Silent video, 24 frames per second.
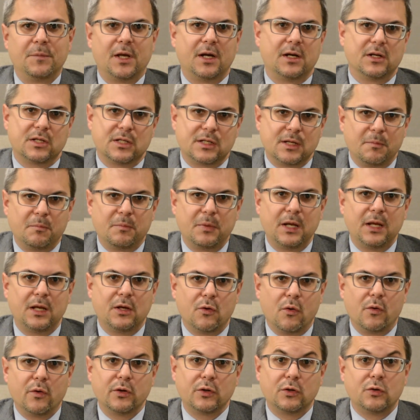are simply
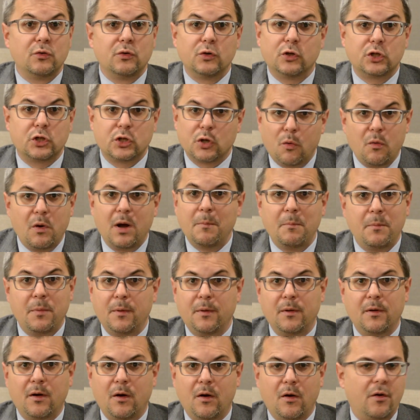going to show up
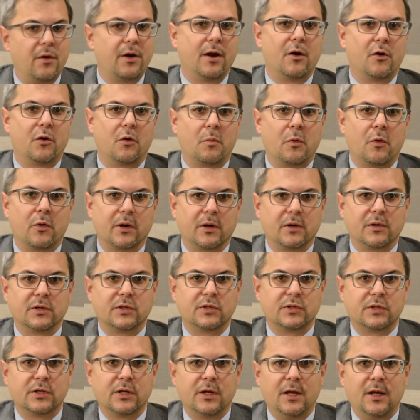on our
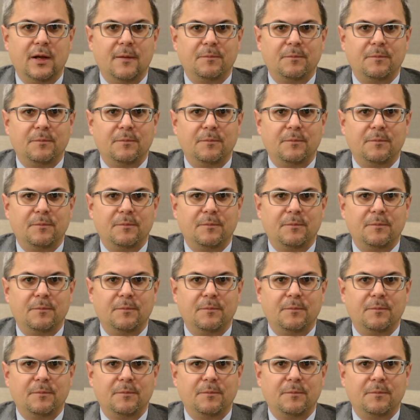borders.